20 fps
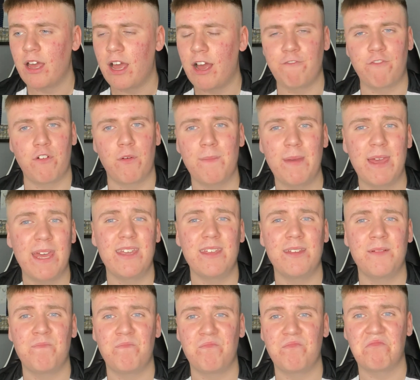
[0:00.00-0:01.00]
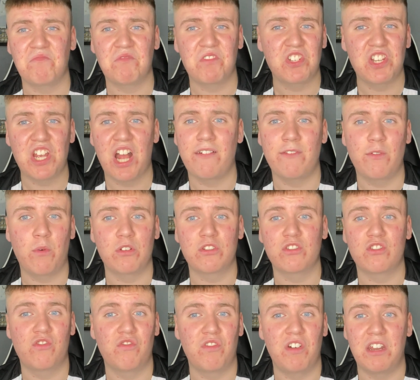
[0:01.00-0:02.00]
And for me, Shelvey
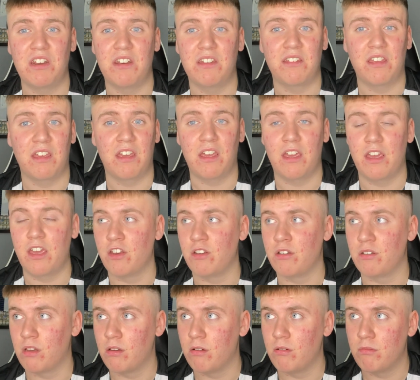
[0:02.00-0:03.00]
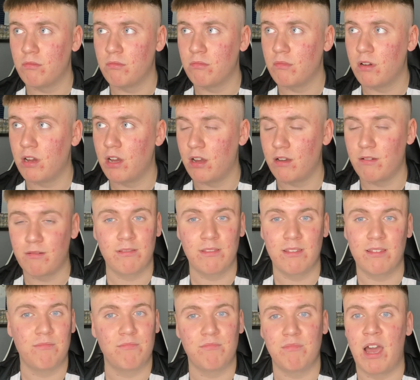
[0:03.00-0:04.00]
wasn't great today, and
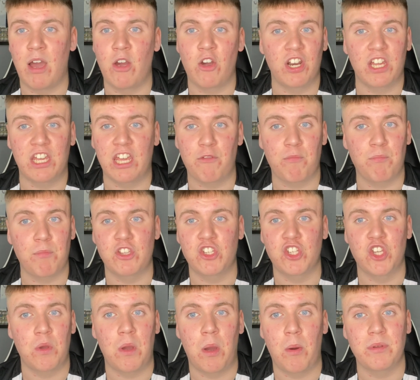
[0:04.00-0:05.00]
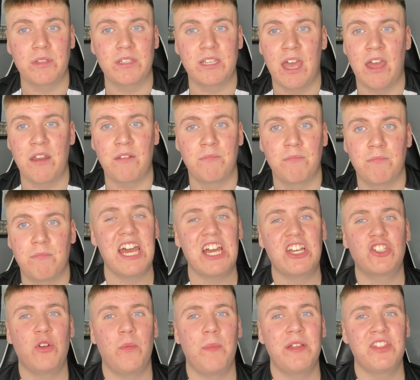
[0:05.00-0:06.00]
I'm going to give him a 2 out of 10.
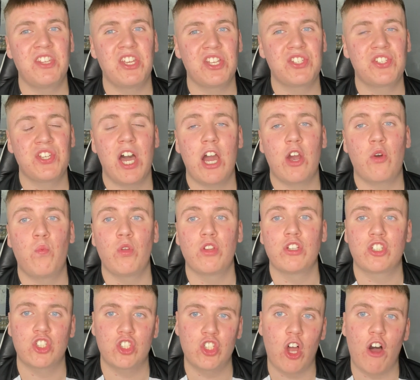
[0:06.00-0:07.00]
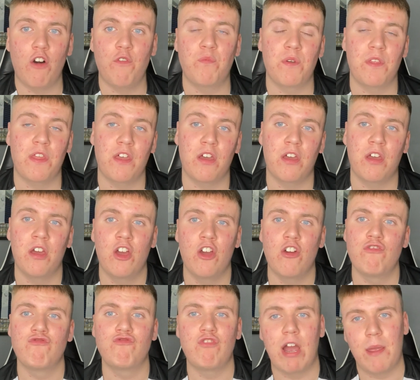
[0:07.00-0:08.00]
Next up in the attack, we'll start off with the
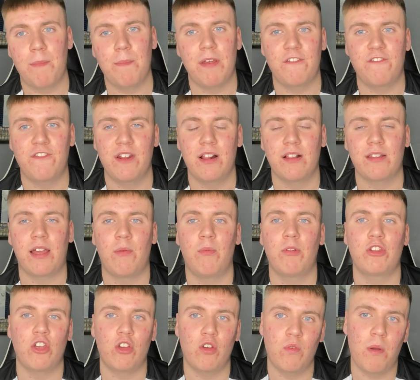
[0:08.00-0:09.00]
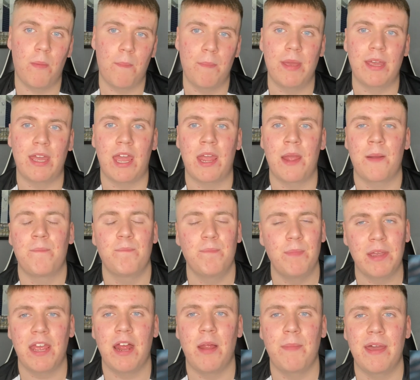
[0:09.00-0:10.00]
right midfielder. We'll do Miggy.
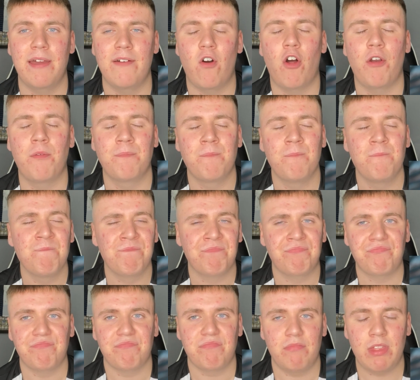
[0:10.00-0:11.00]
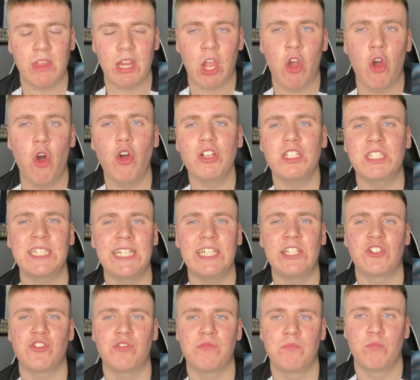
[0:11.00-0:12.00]
Miggy Almiron. Whole
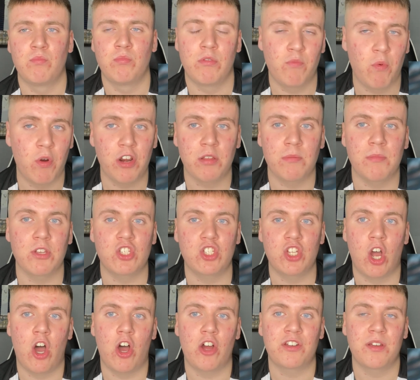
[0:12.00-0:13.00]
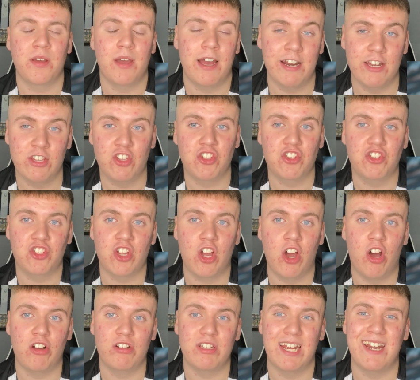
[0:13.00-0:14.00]
season, we wanted him to start, and he does
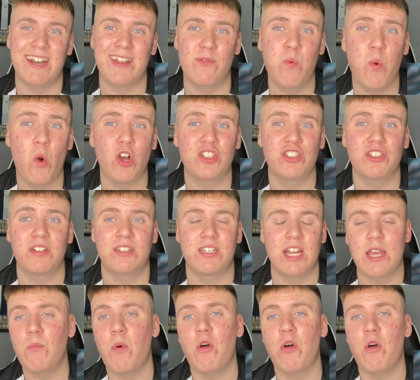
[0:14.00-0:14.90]
start, and he wasn't he